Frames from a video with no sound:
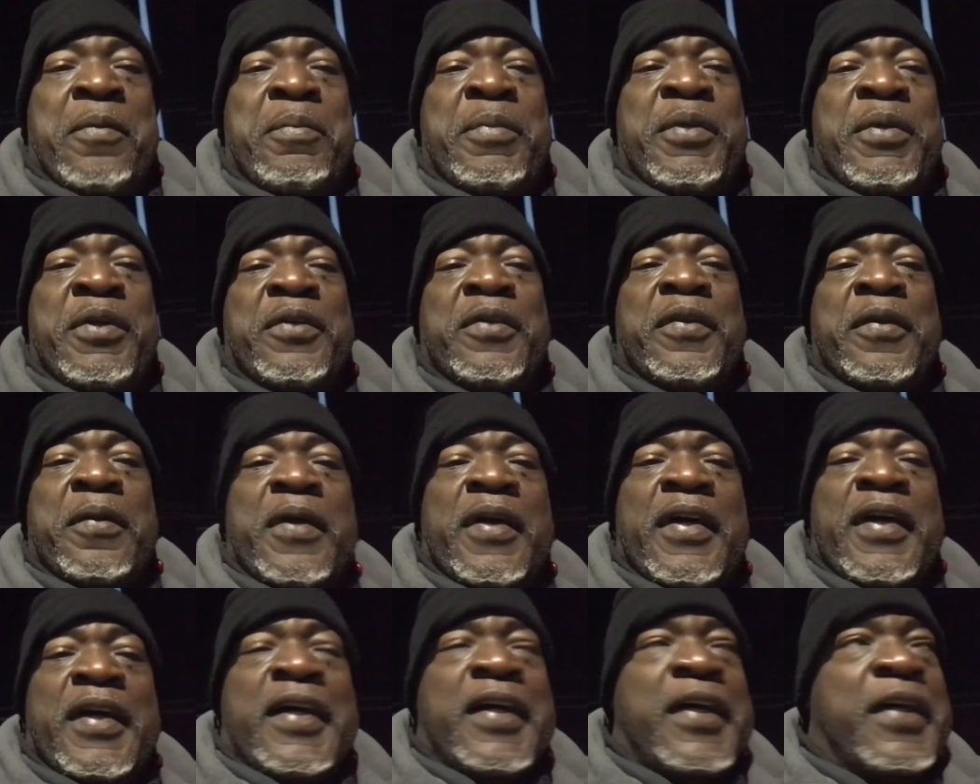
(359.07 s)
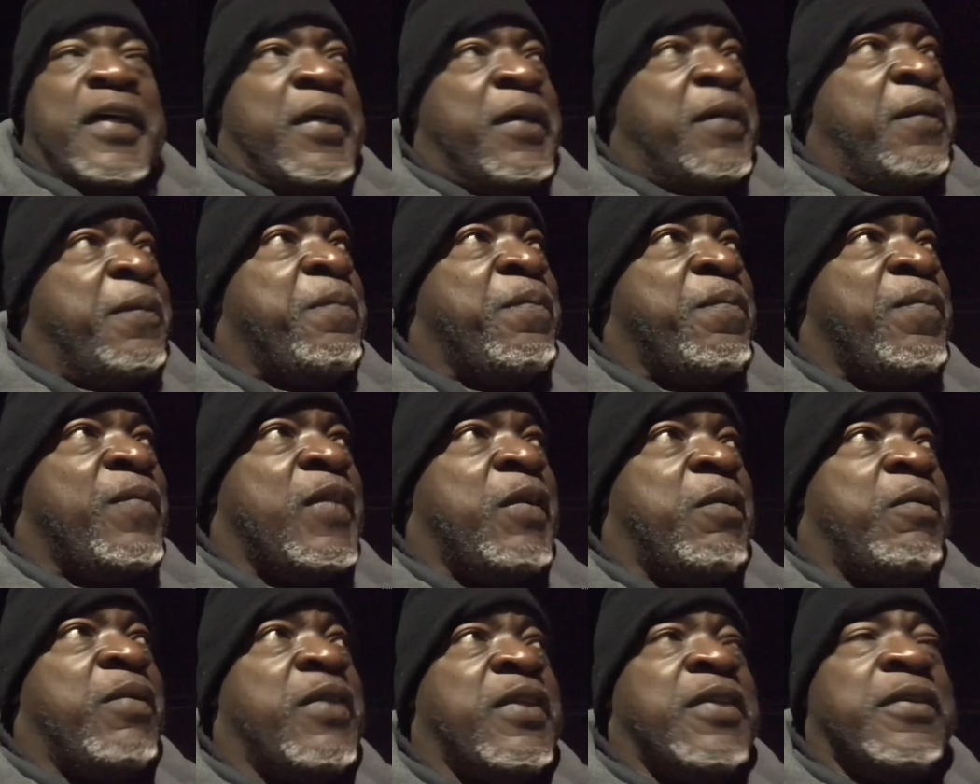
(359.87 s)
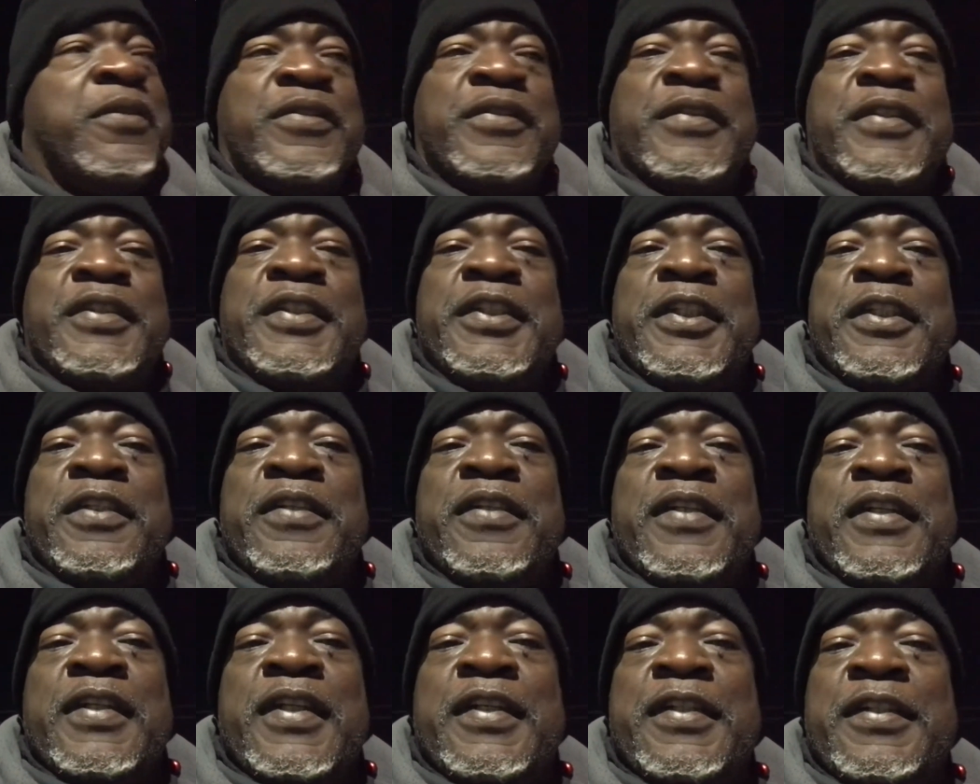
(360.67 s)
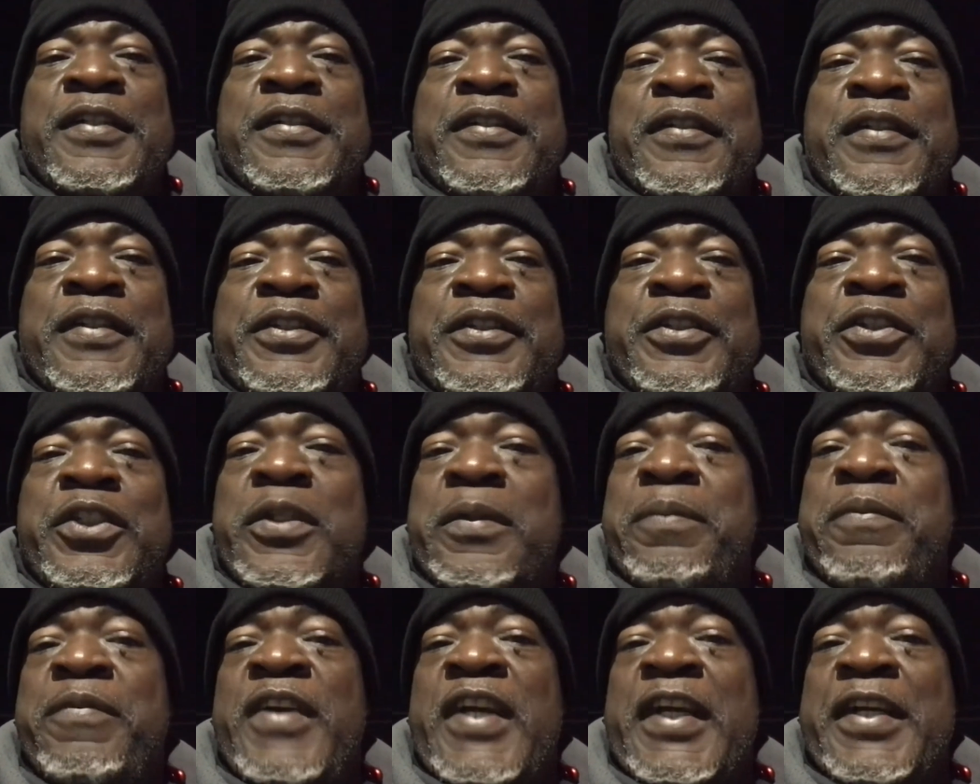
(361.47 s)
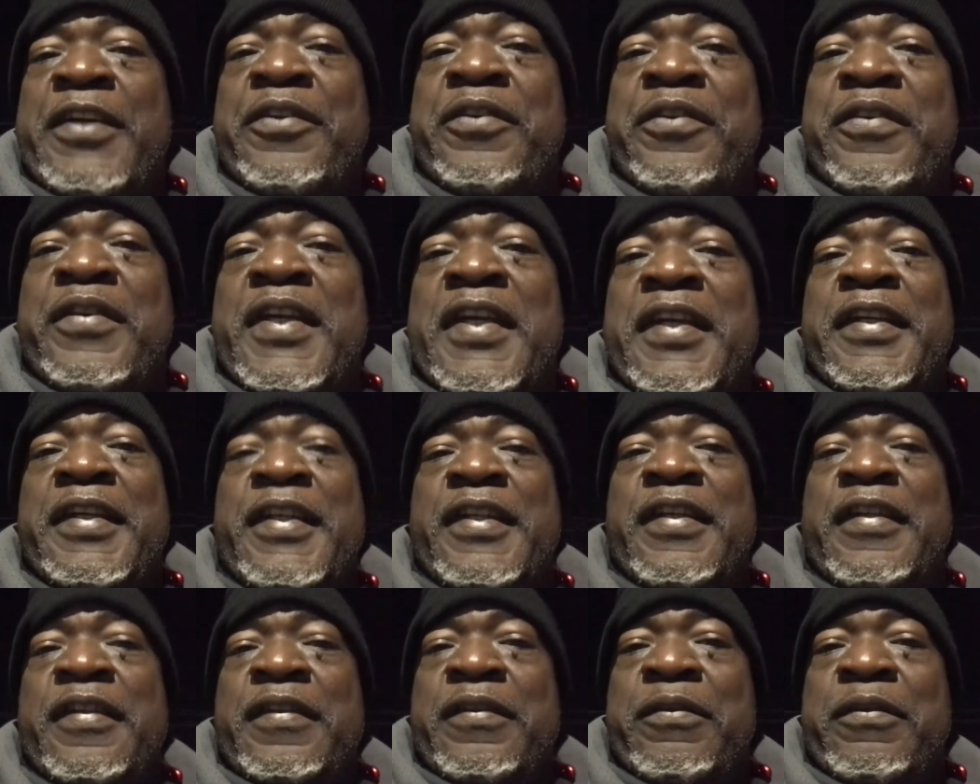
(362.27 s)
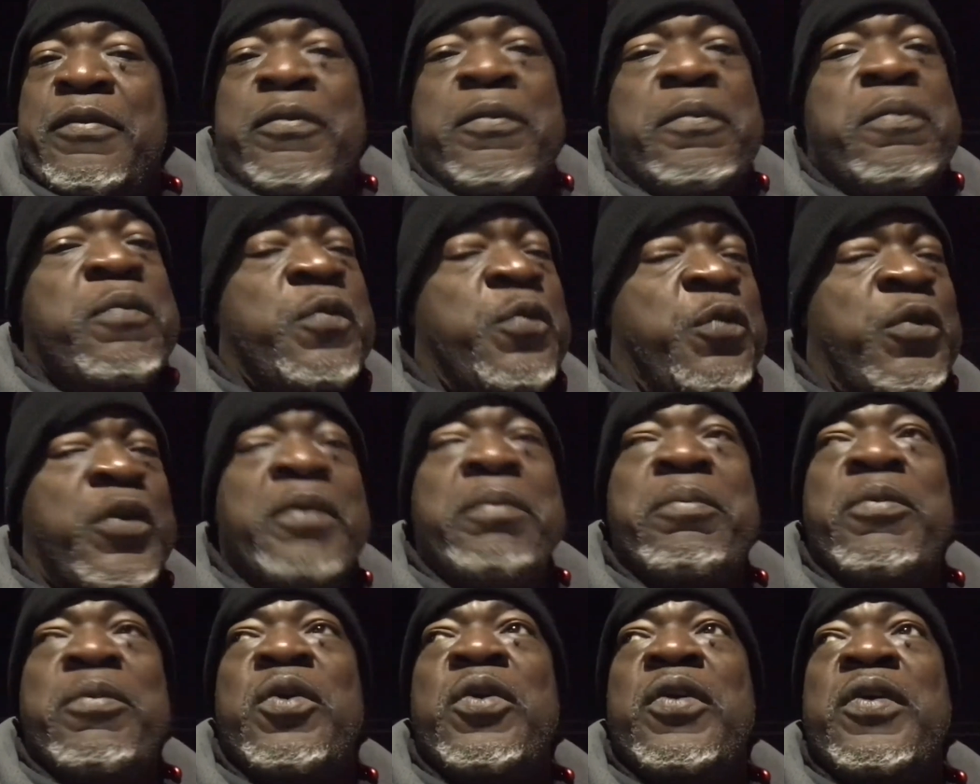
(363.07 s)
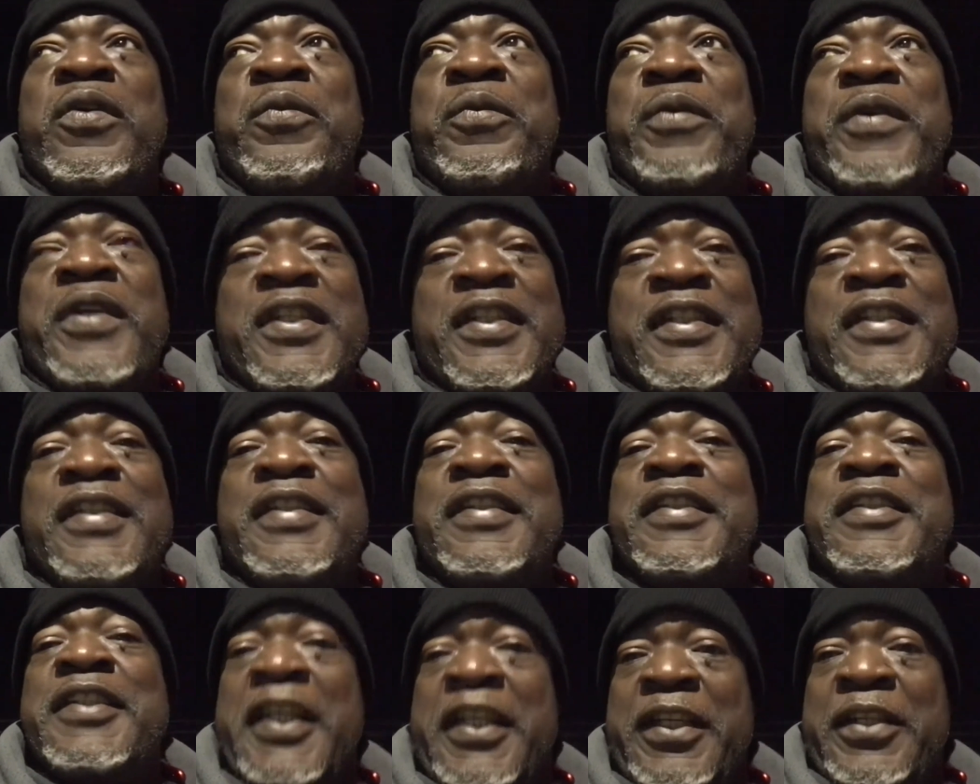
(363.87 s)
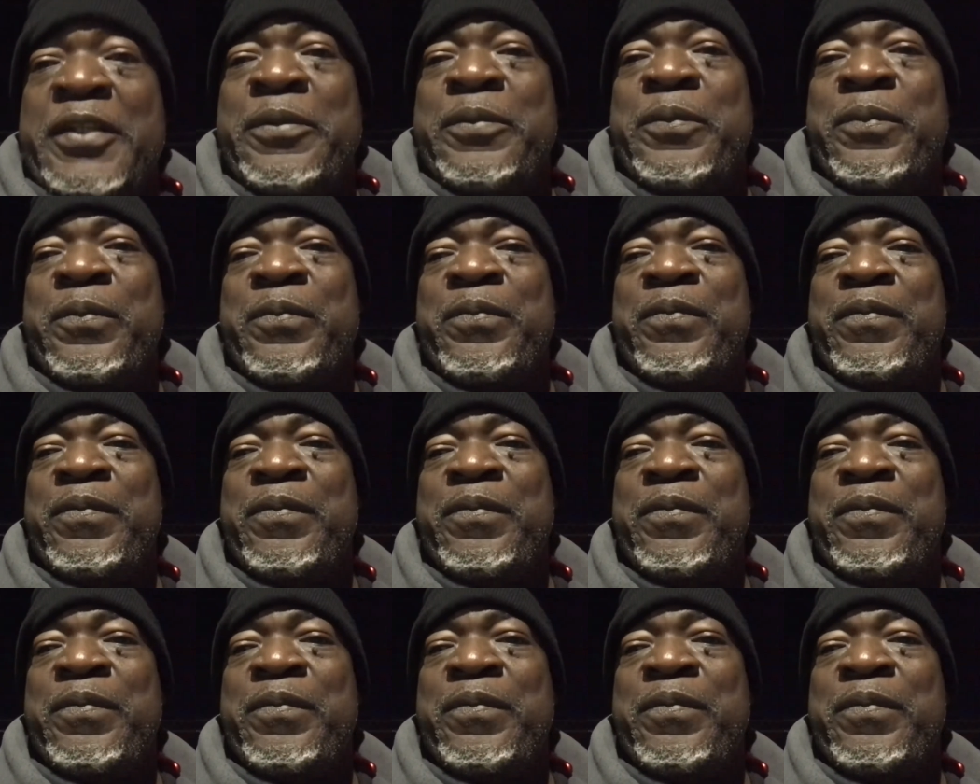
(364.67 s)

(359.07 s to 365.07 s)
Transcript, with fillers: build a, one of those silicon chip factories here. We're more than willing to take you.